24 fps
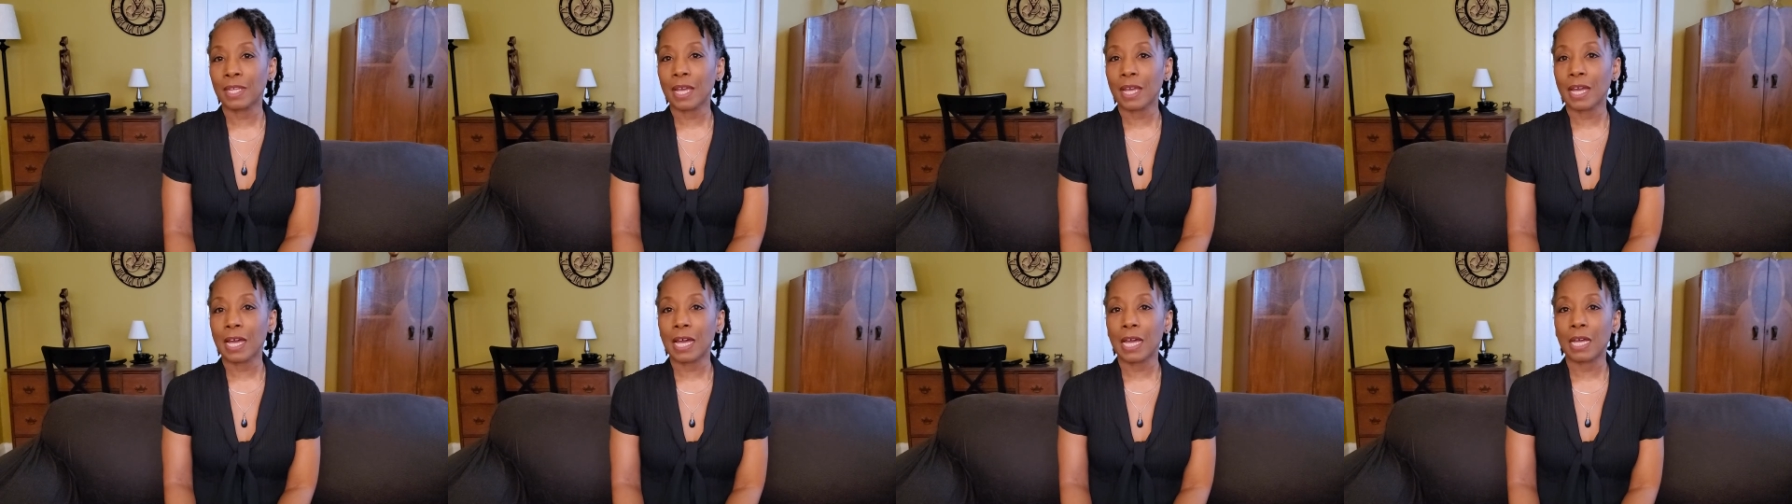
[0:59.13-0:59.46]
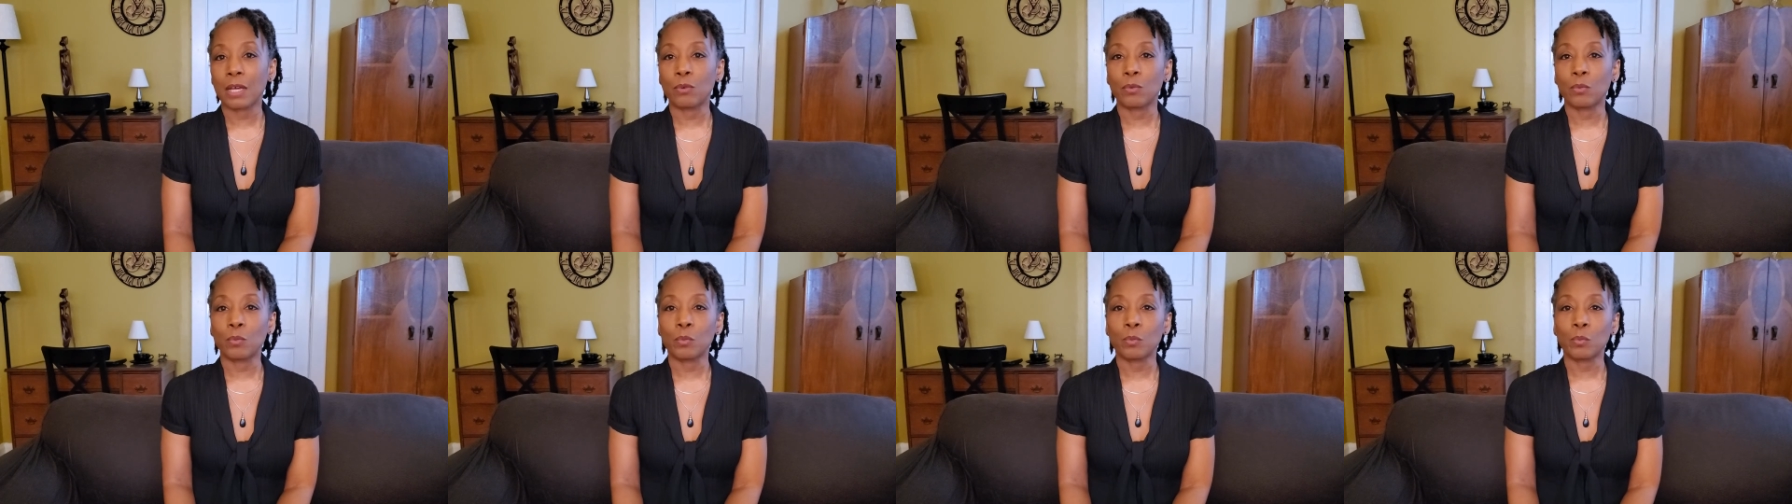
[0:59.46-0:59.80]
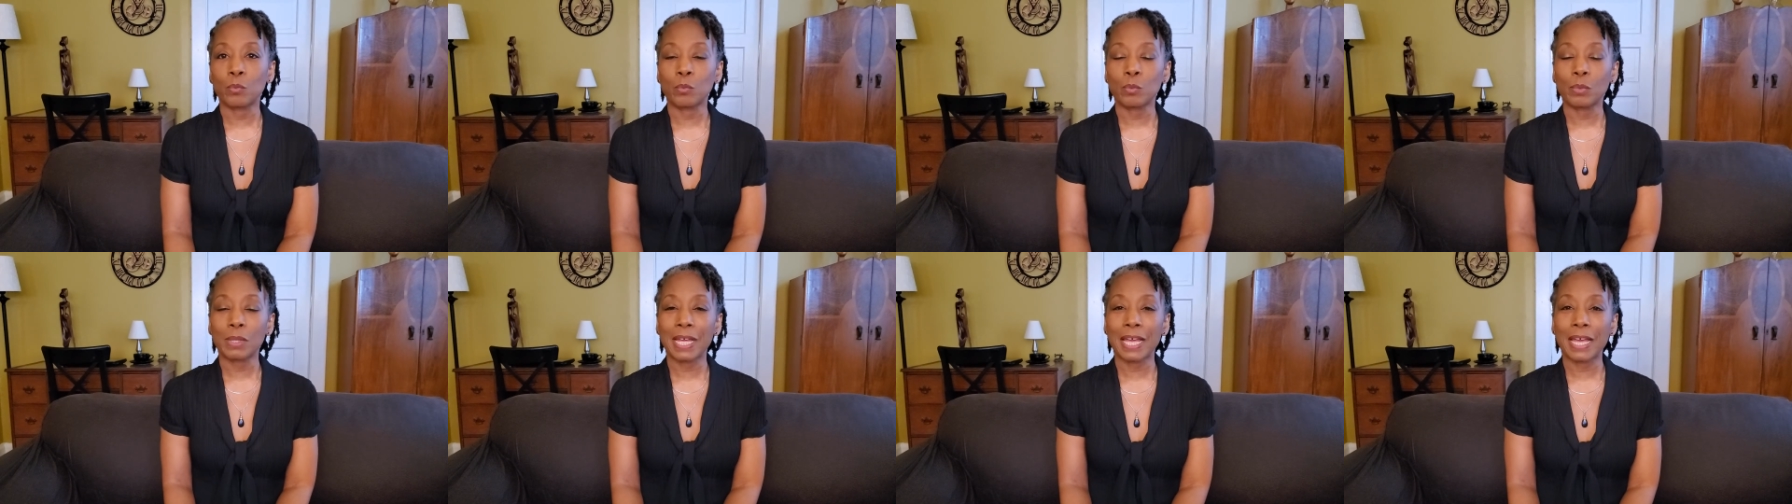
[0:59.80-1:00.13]
I
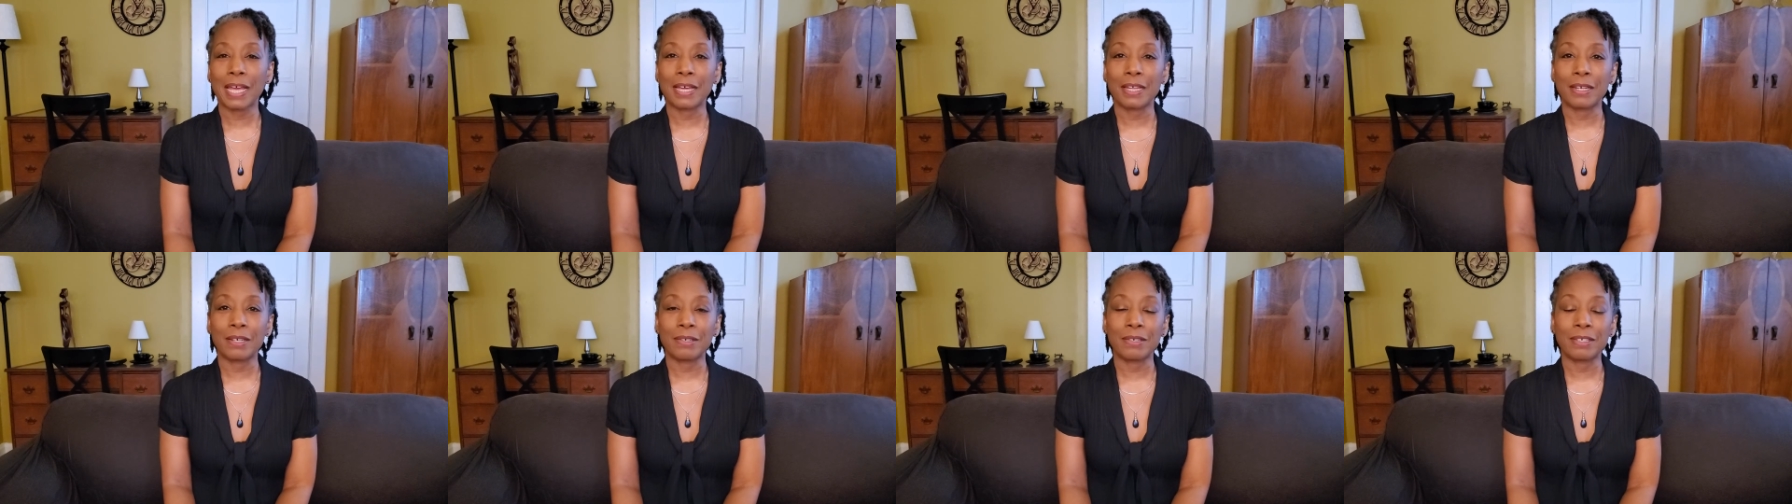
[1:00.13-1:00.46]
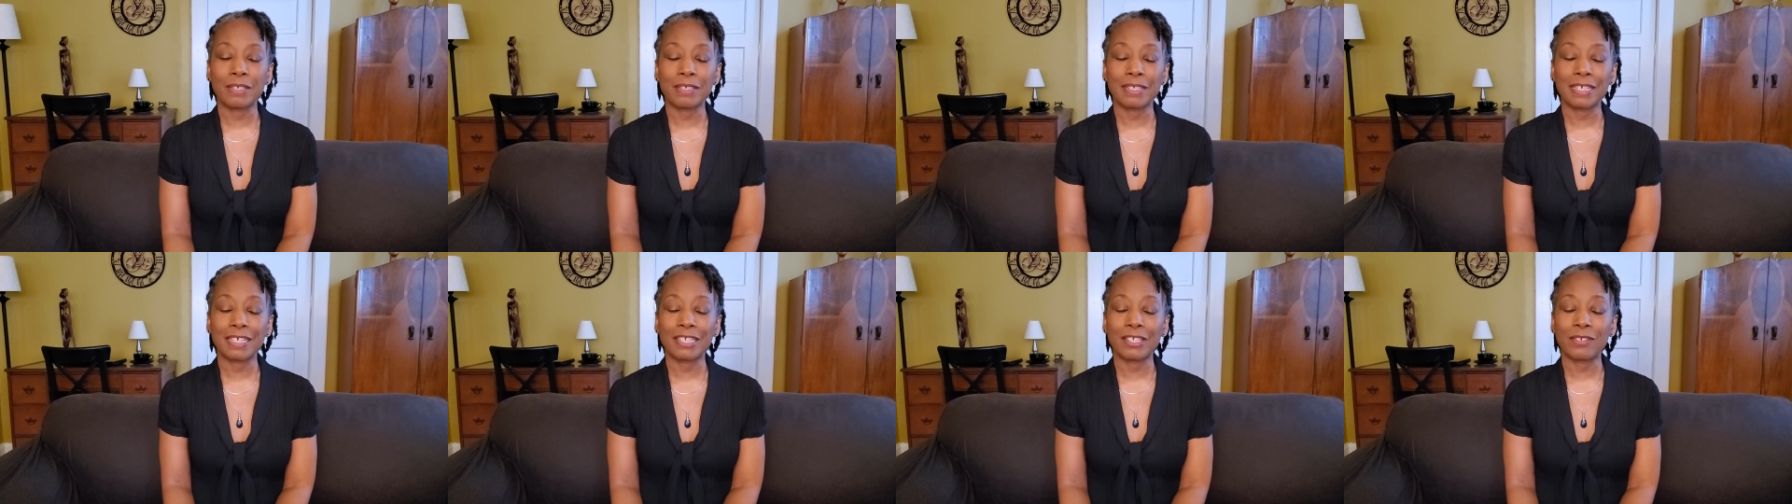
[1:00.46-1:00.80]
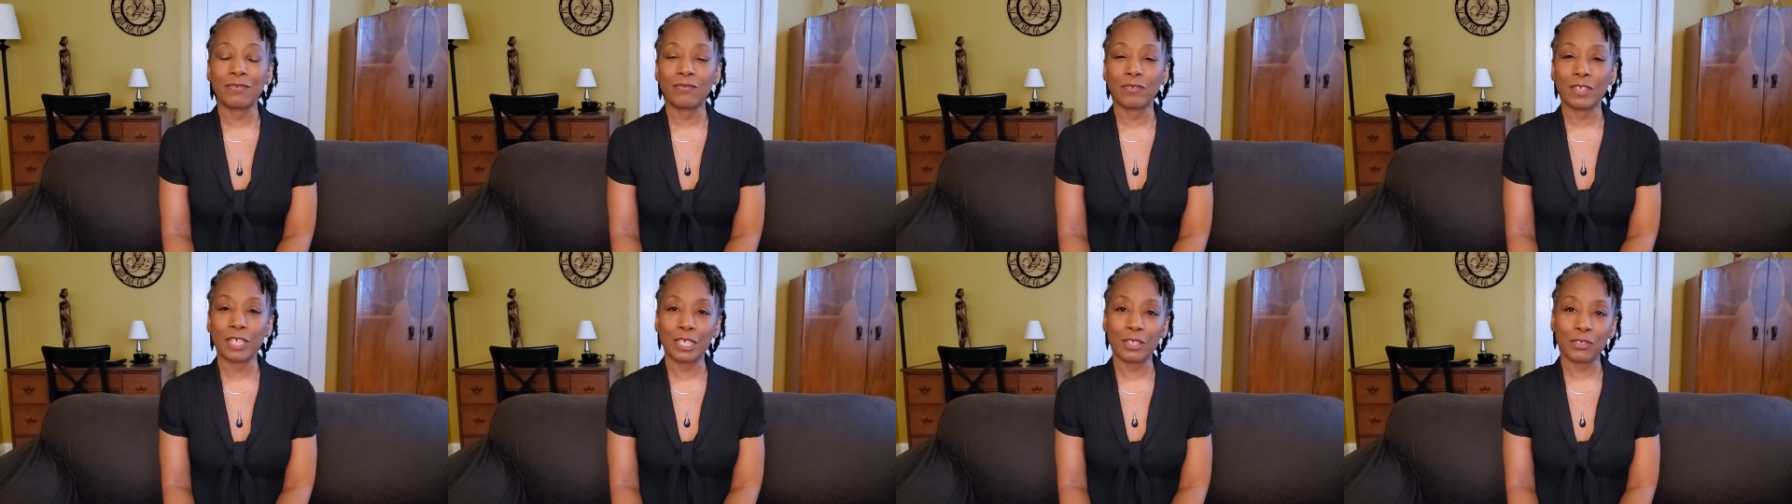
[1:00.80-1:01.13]
had an
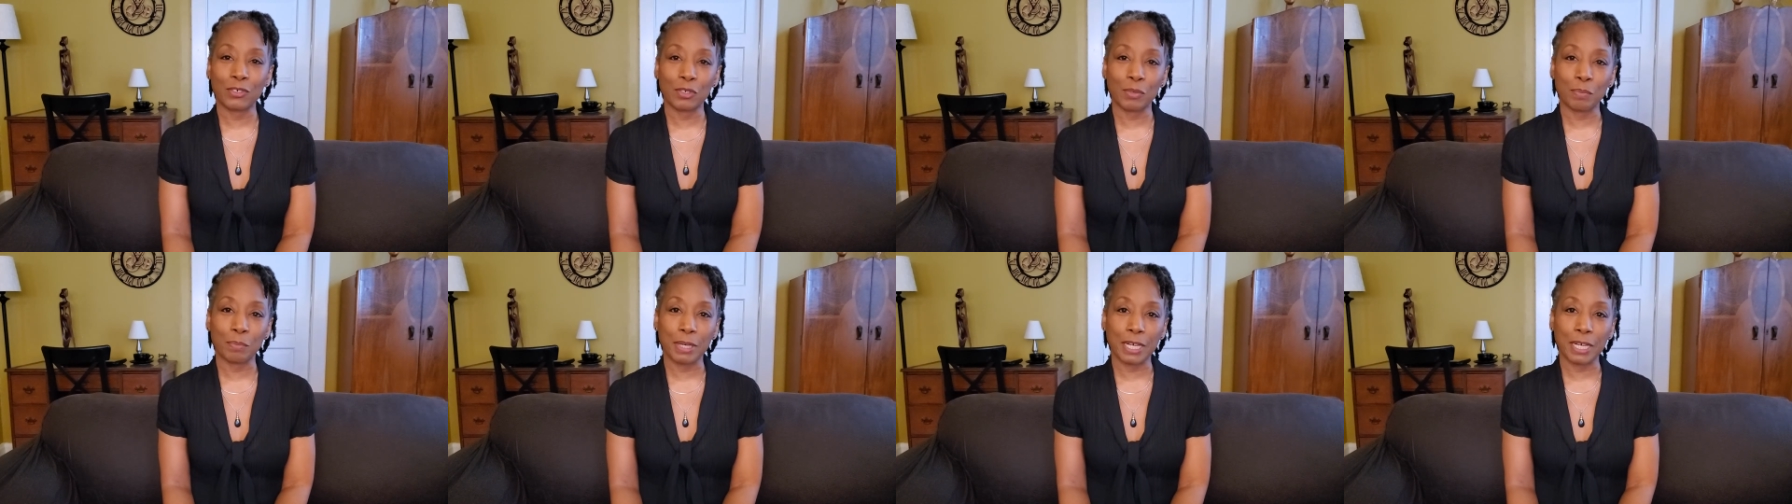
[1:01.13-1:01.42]
invasion